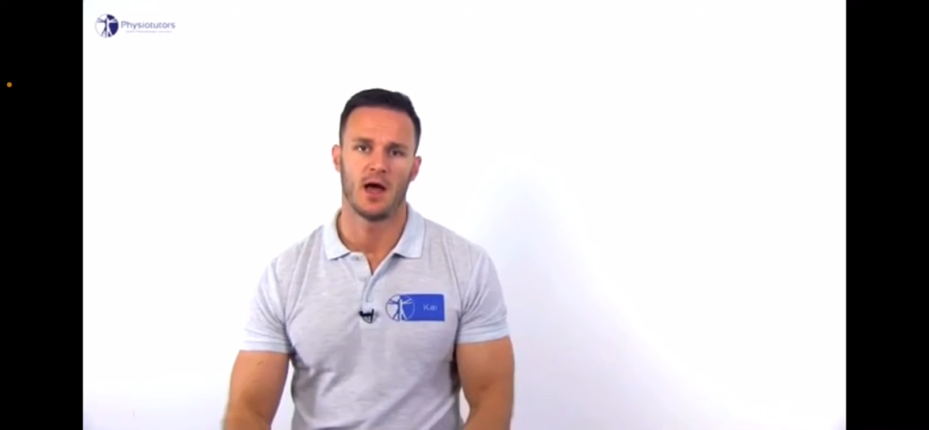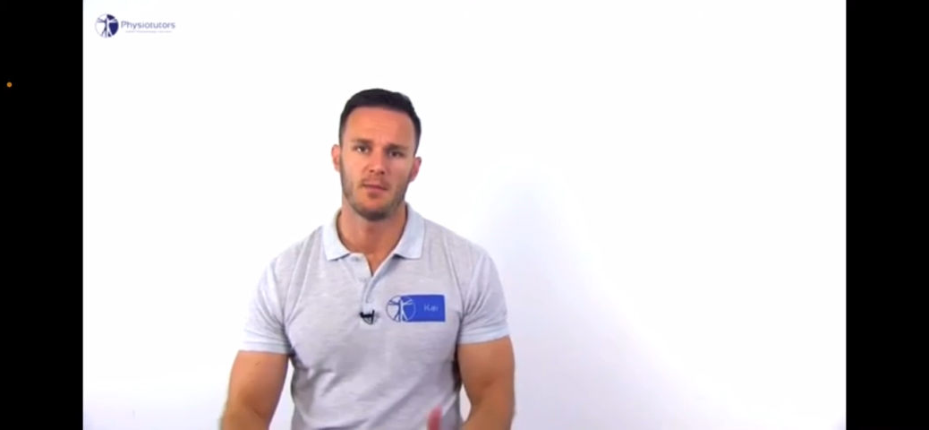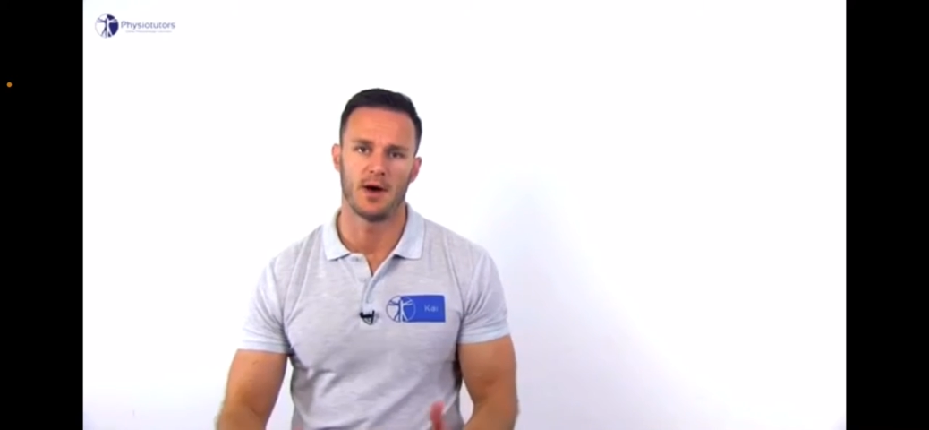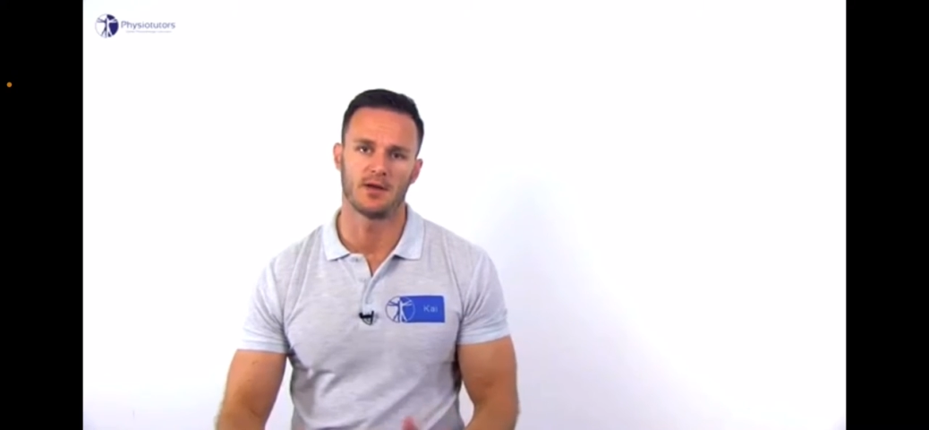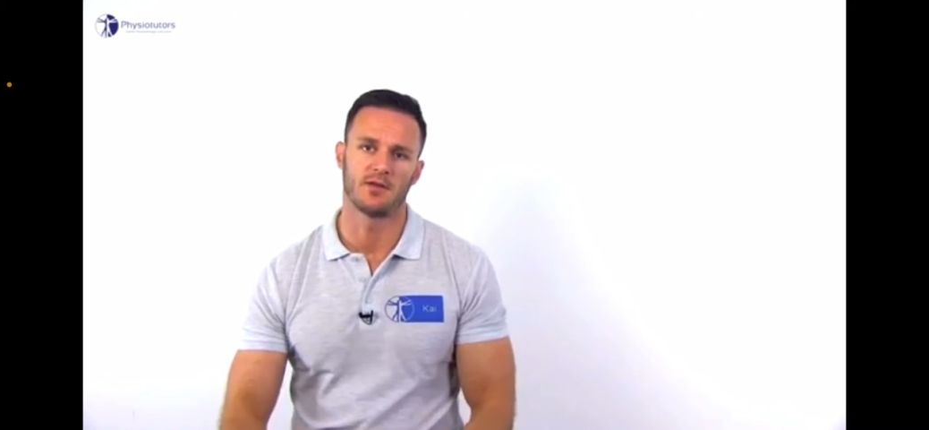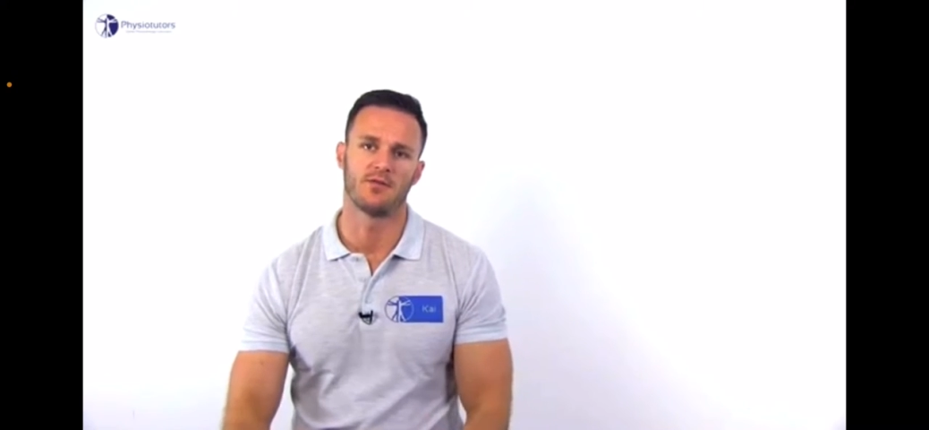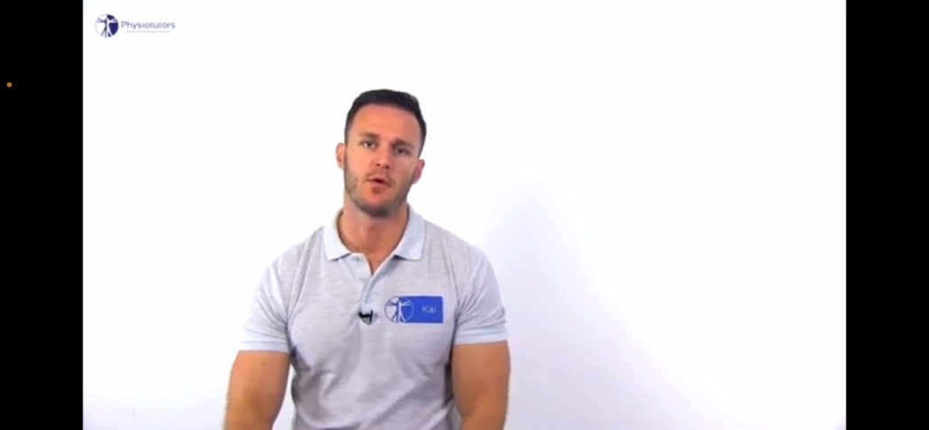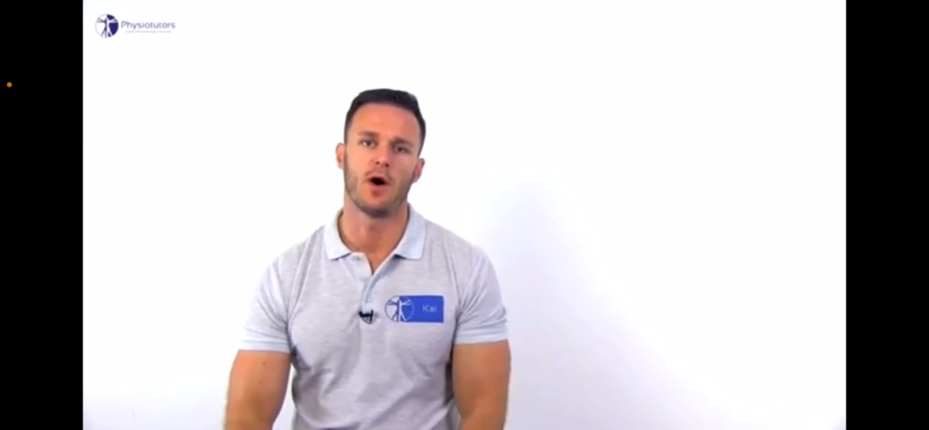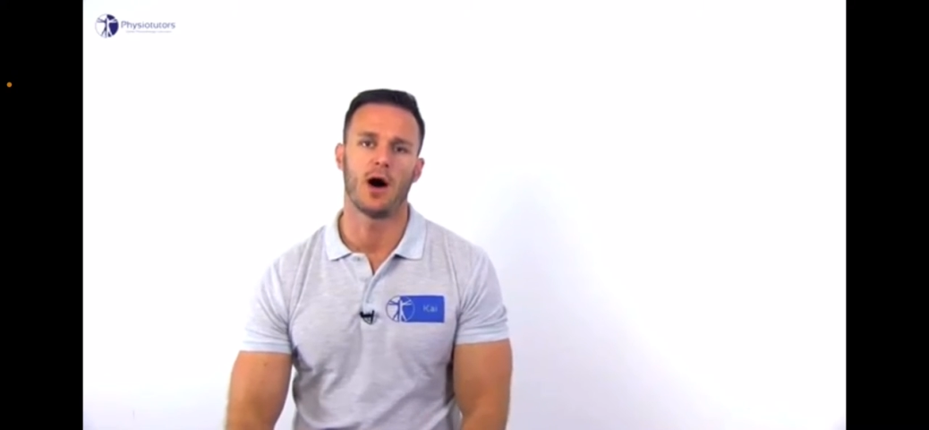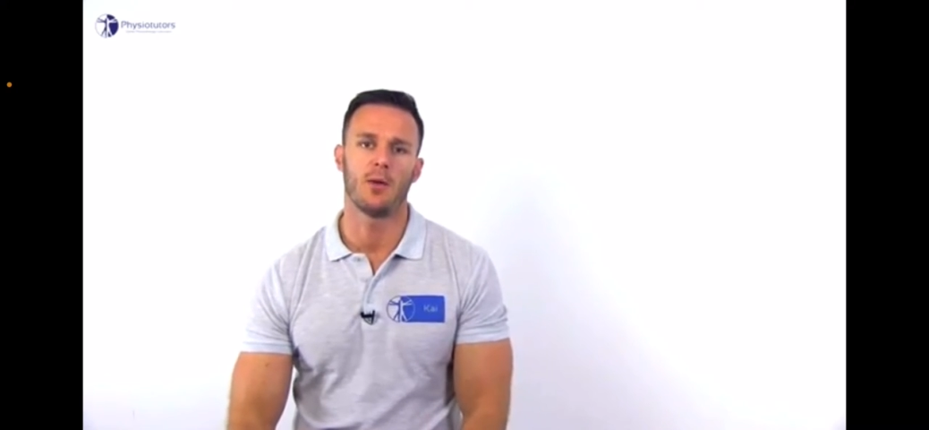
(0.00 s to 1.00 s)
about the
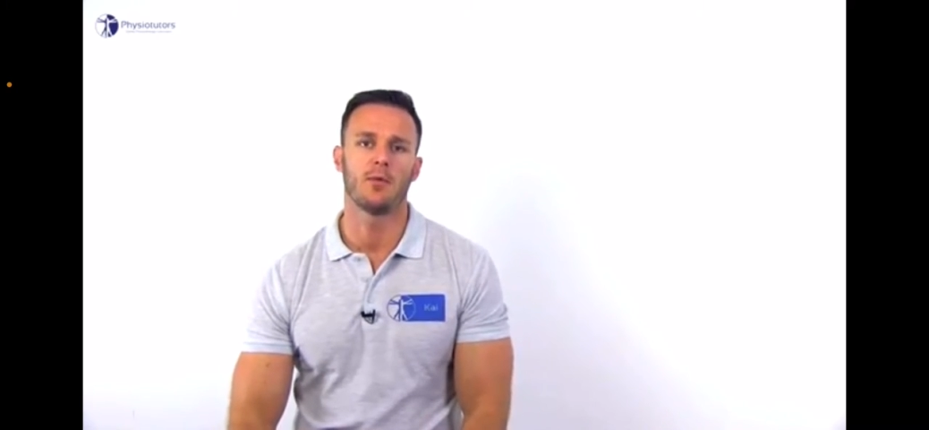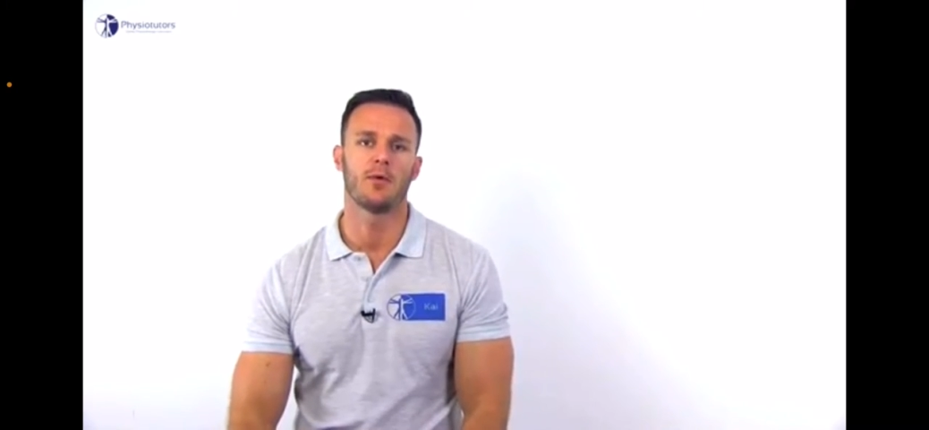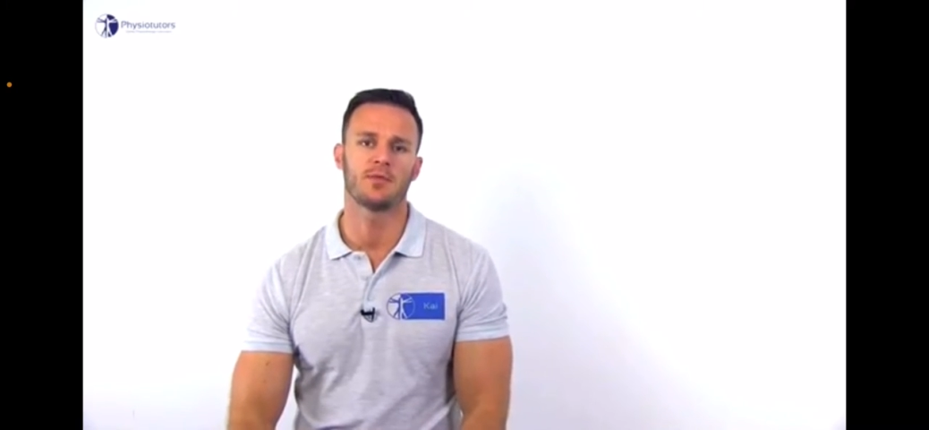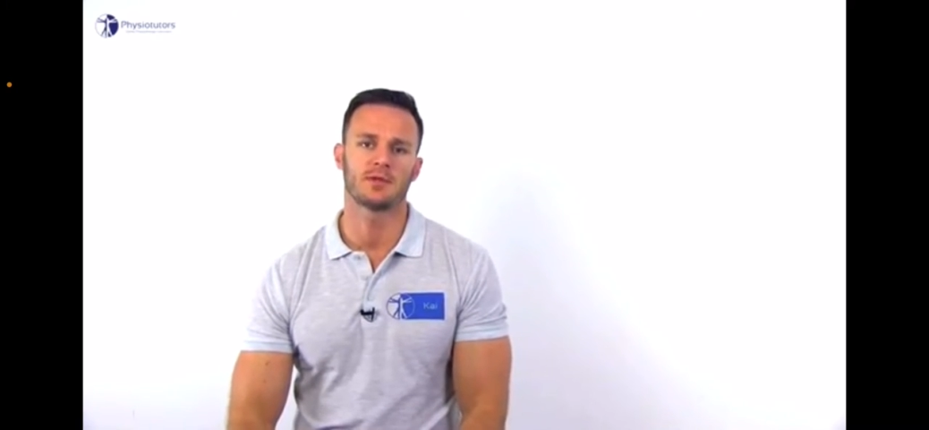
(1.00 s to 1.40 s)
forearm with